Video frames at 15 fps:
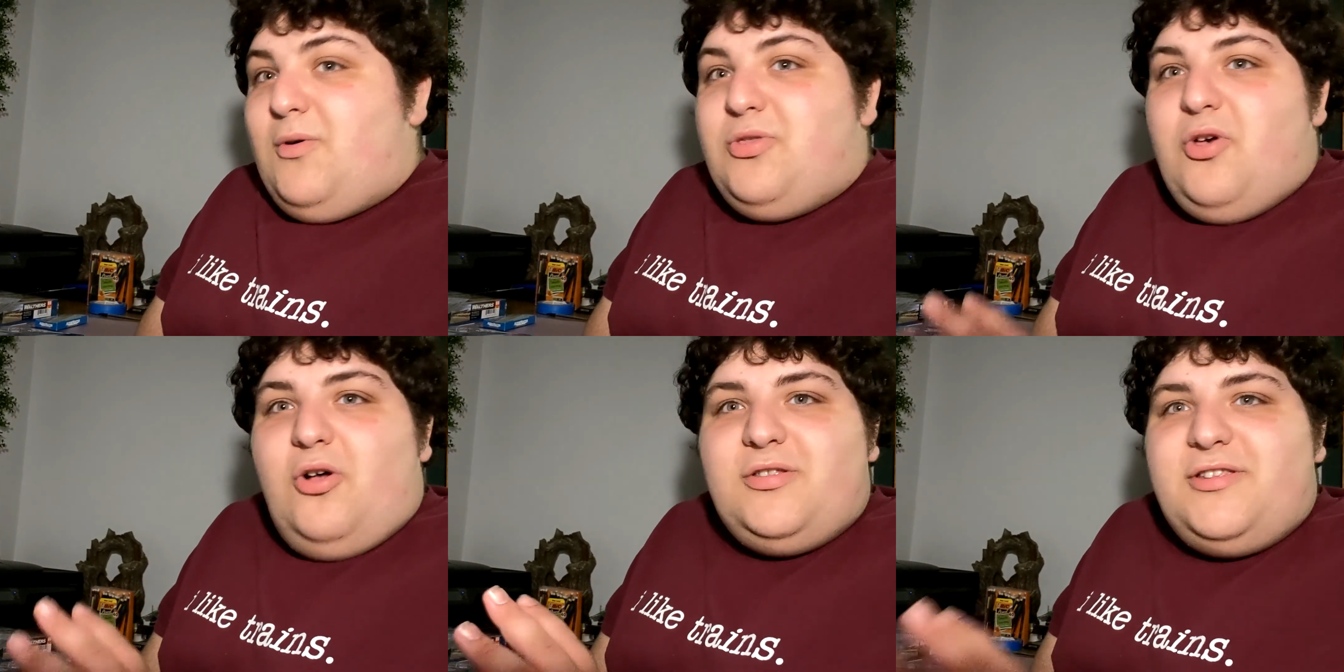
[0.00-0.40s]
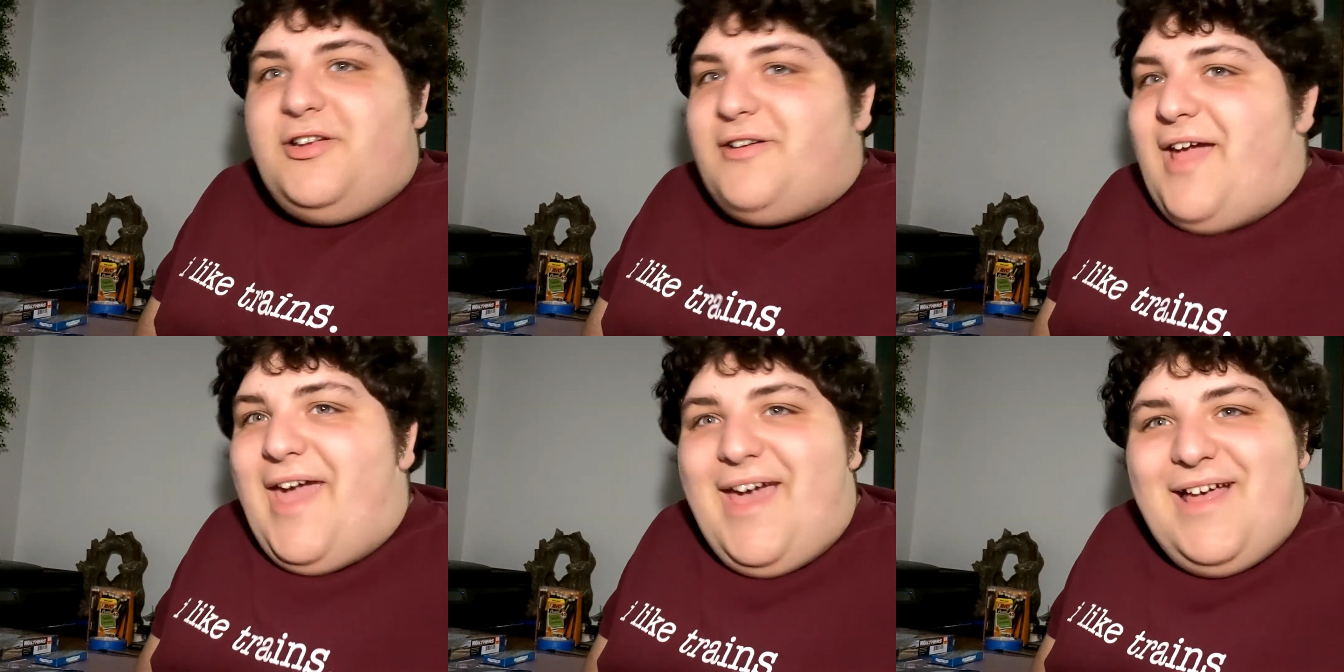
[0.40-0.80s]
holding
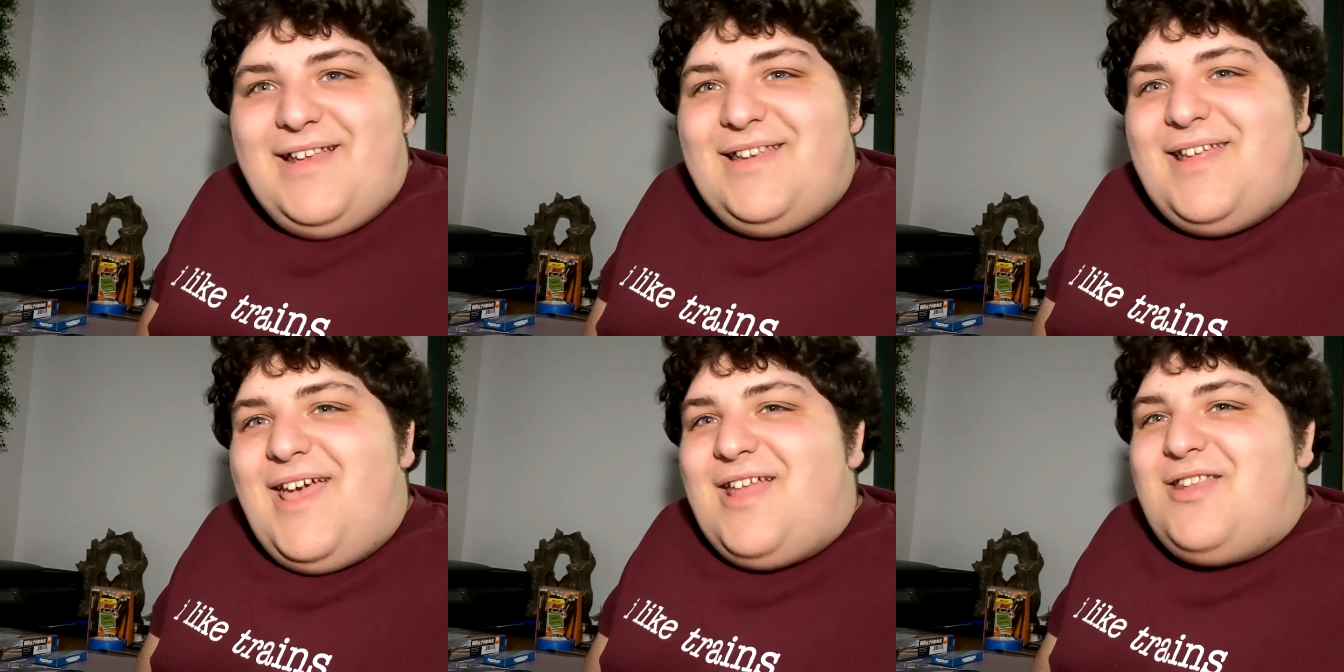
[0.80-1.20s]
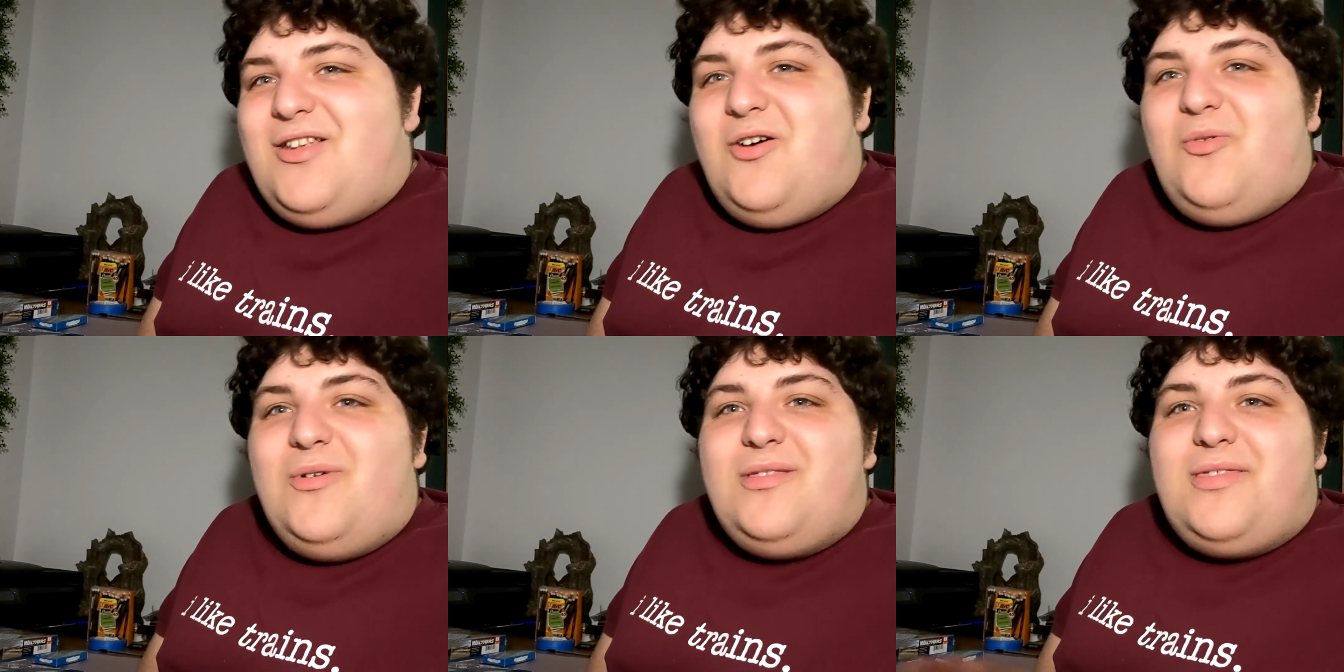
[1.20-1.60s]
your hand, and
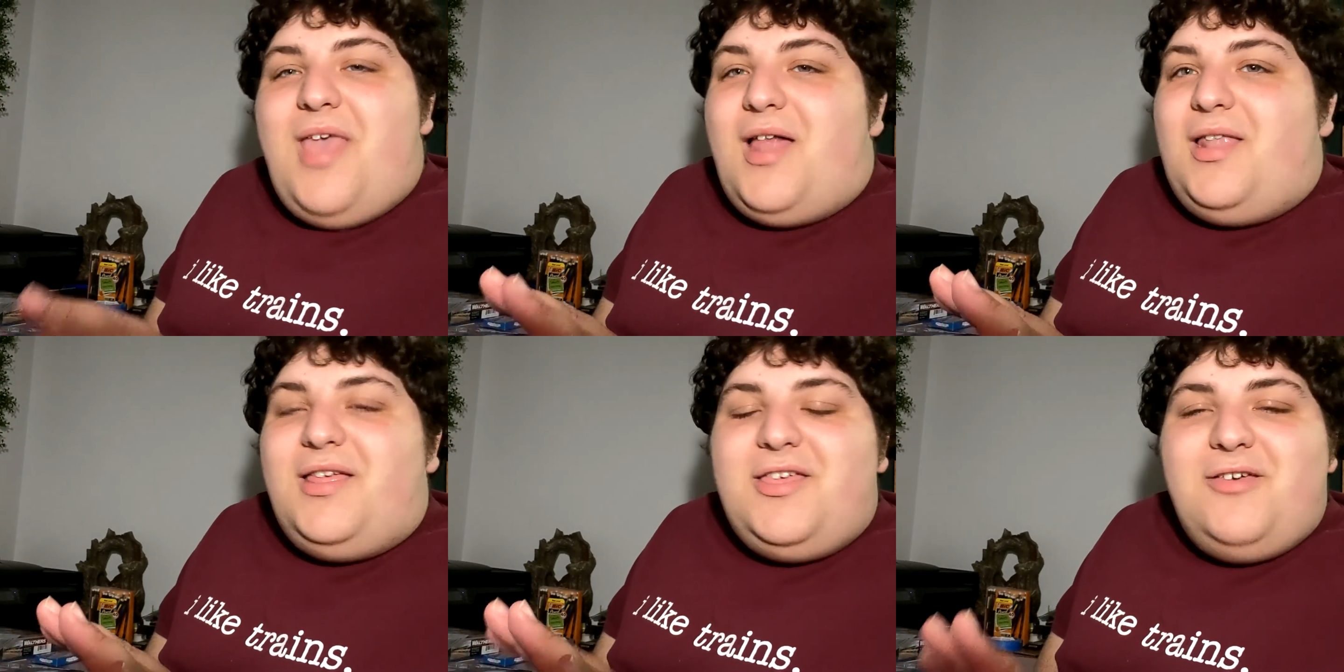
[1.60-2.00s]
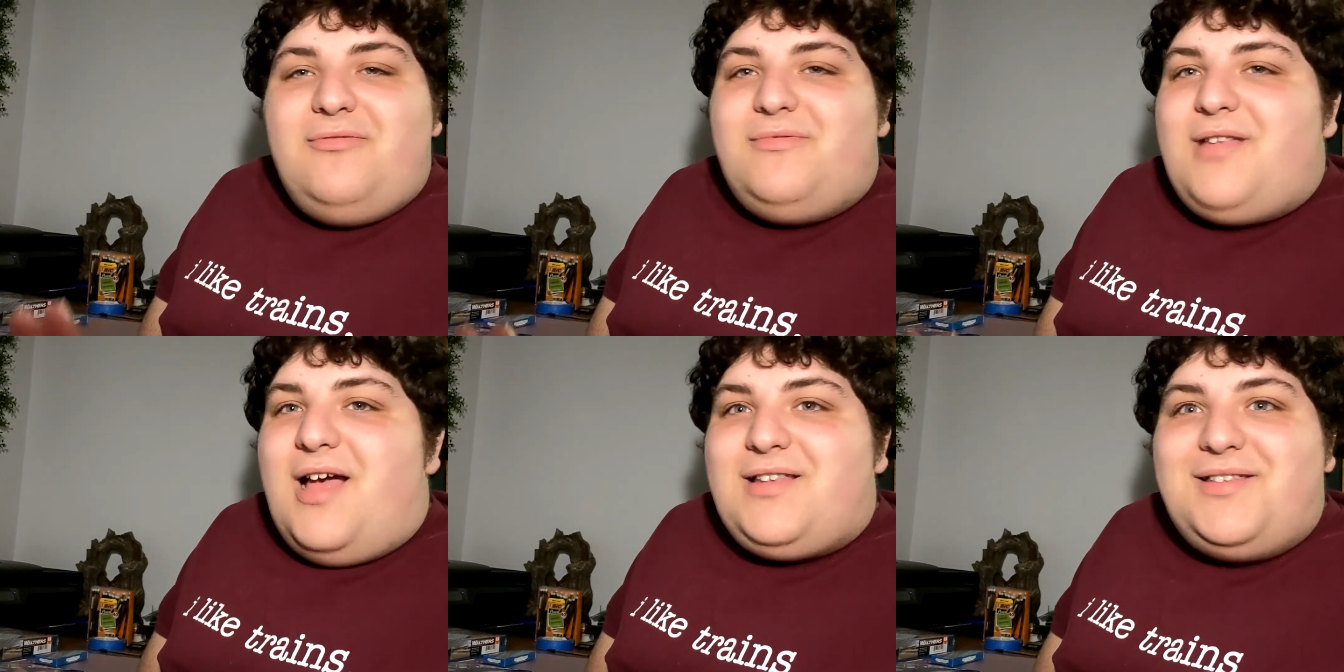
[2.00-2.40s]
no one's telling you
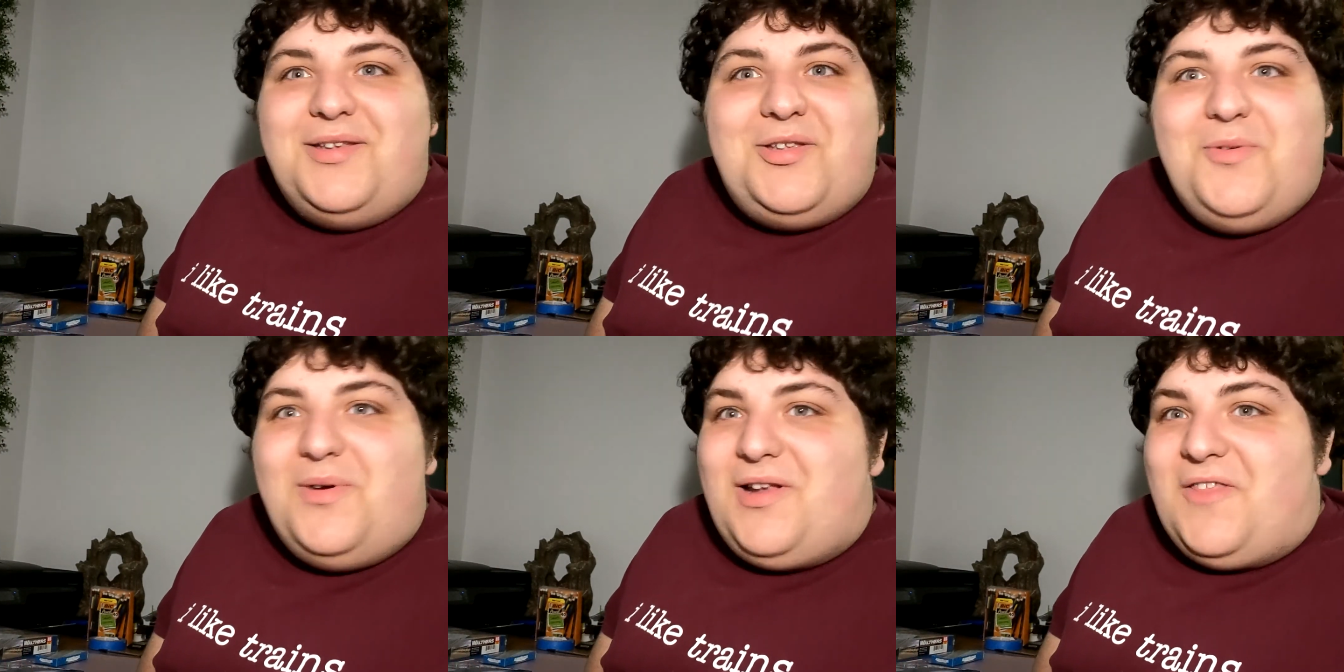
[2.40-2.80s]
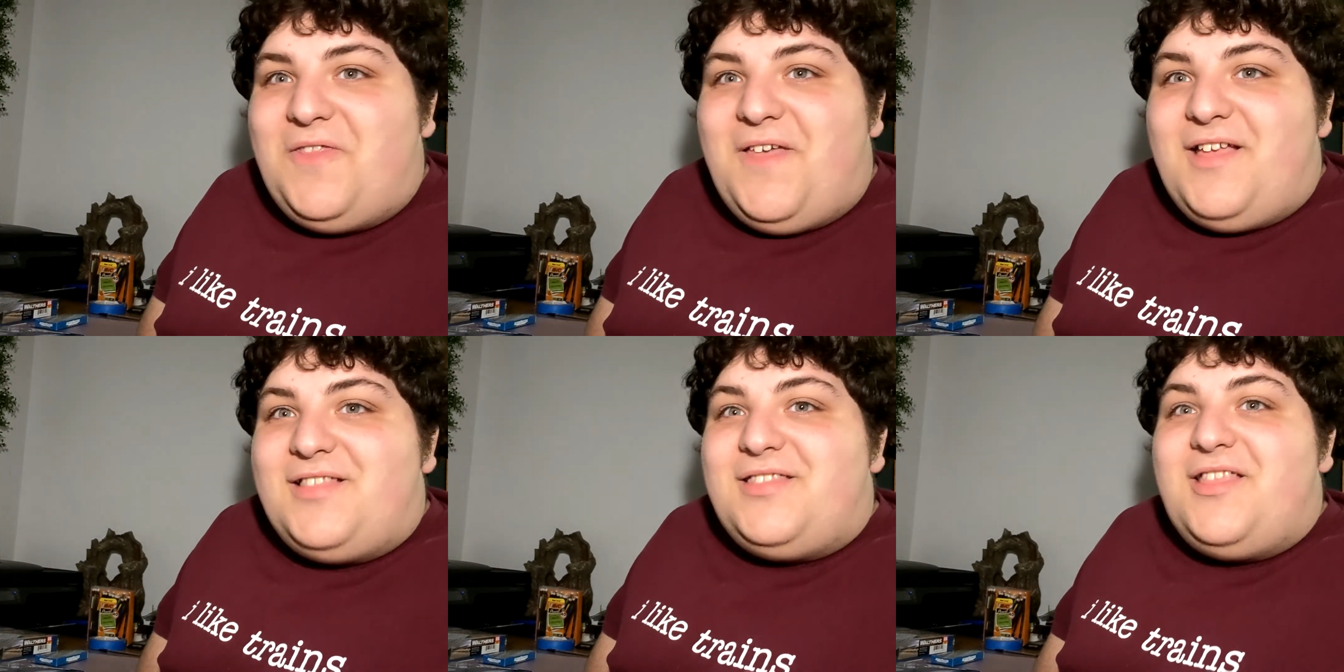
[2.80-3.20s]
not to do
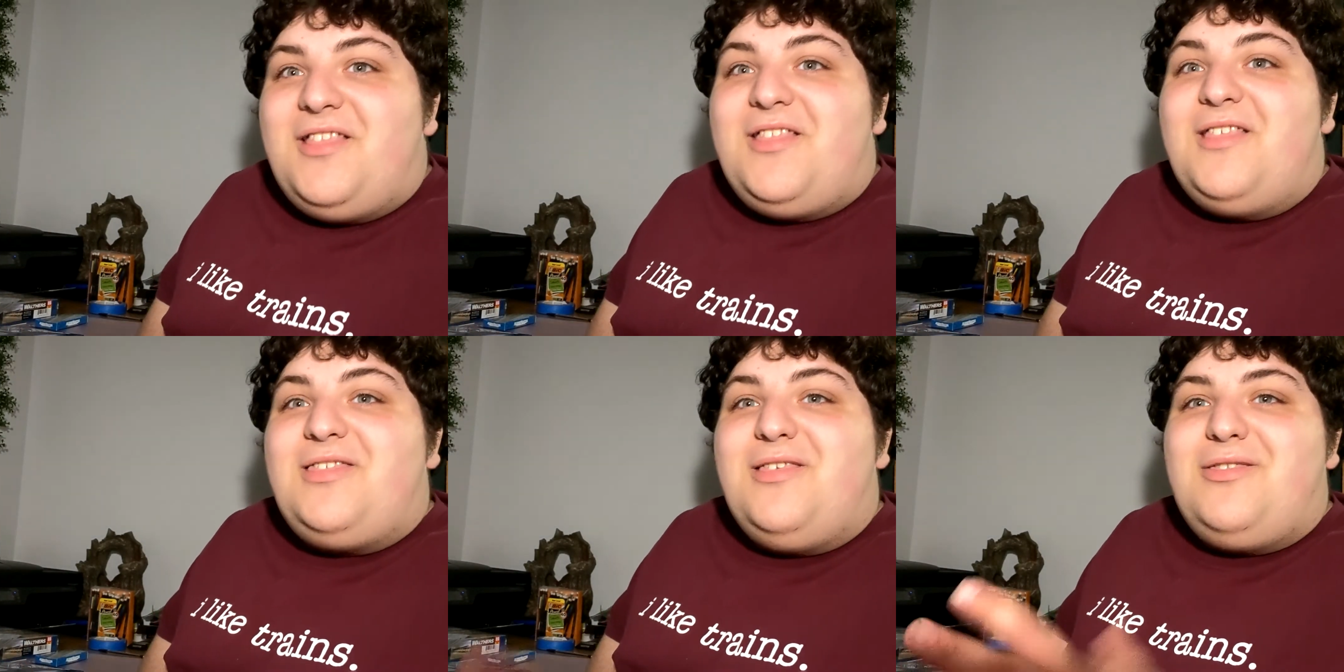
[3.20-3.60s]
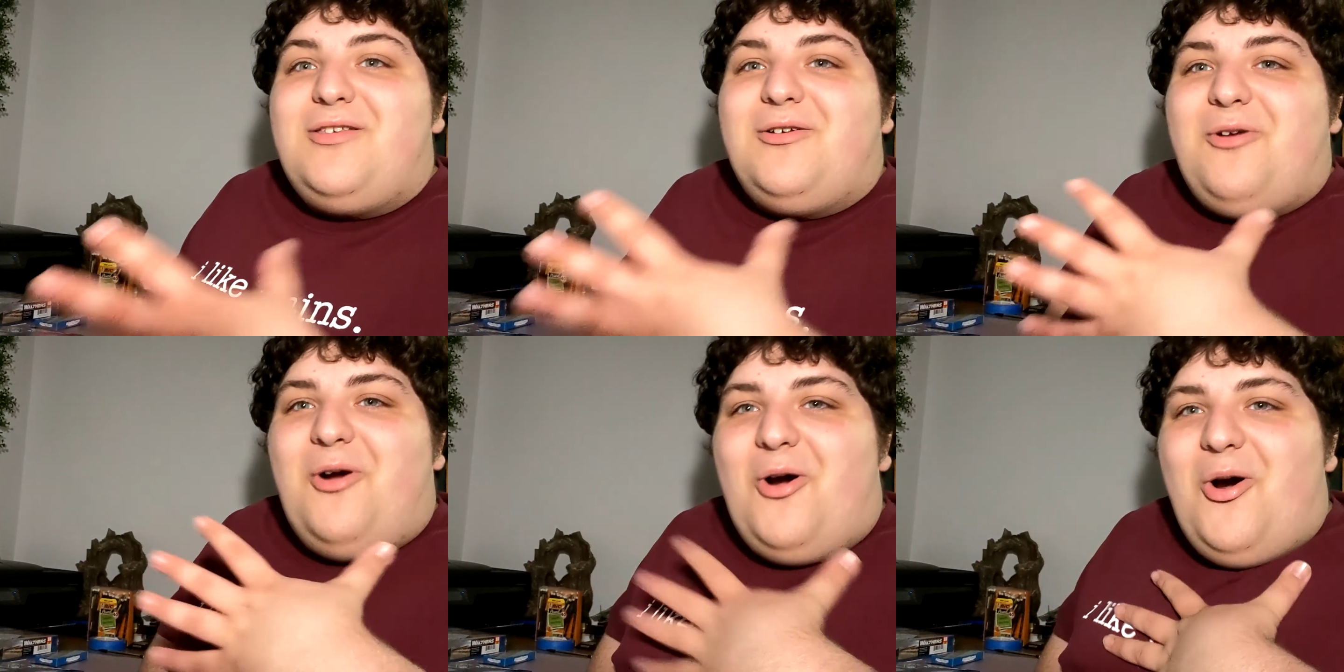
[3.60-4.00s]
anything. This is
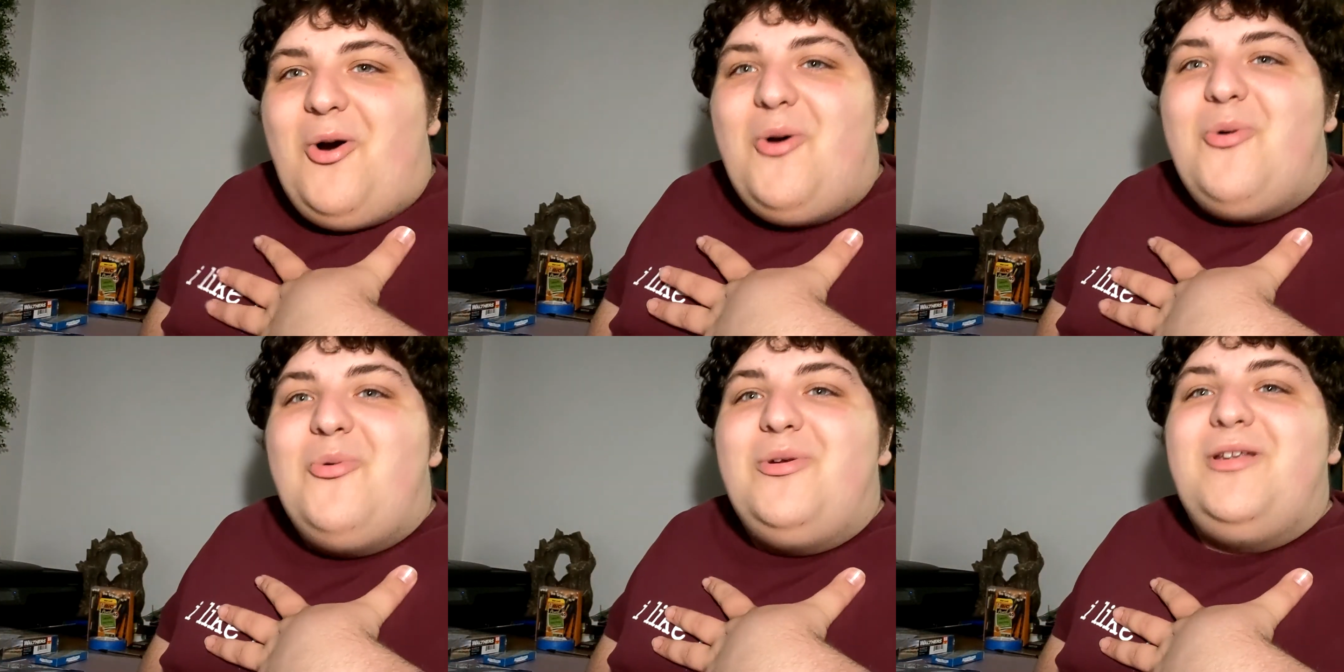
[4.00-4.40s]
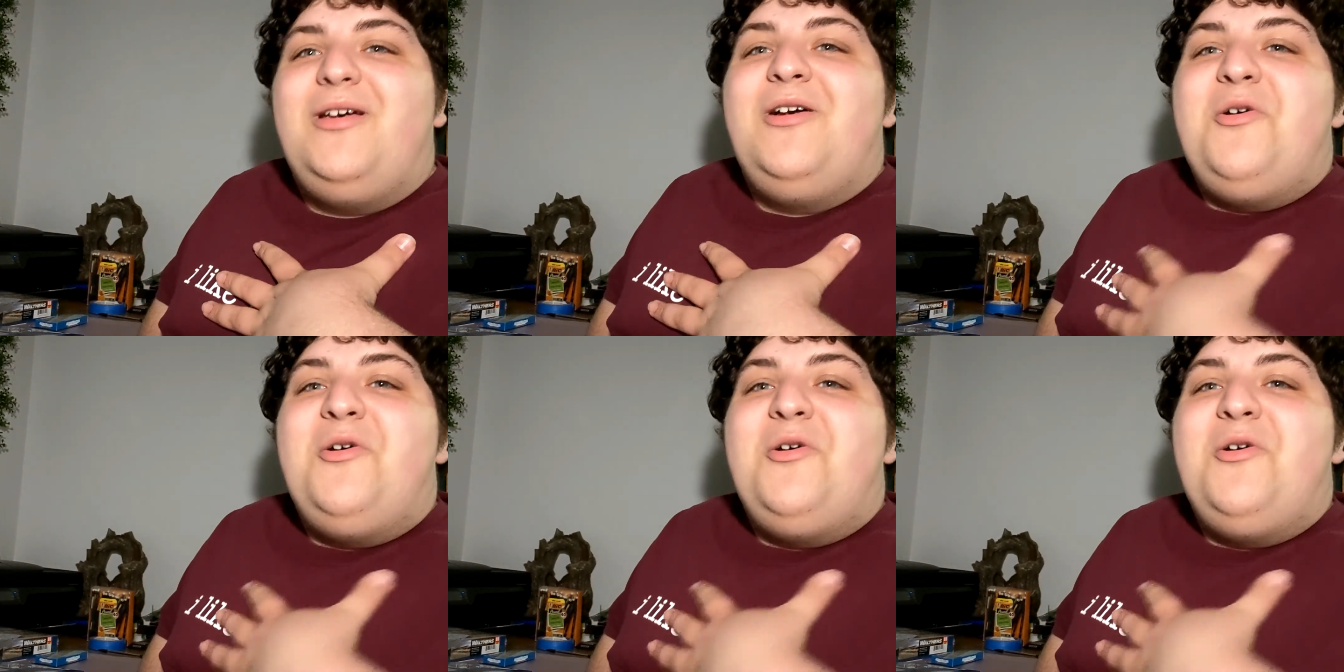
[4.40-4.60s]
your own